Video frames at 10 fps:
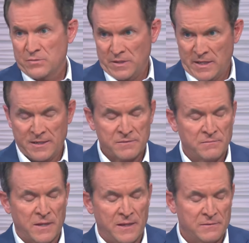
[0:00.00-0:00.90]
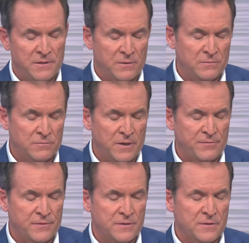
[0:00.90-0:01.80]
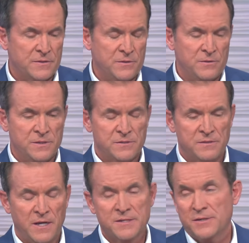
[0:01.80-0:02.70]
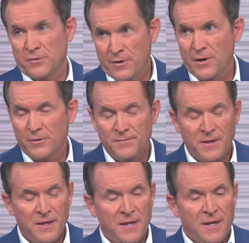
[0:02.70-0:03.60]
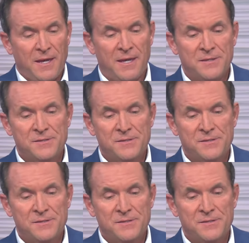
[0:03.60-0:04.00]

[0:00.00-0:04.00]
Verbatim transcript: as we like like you know referred to as ducks in a row, mm -hmm.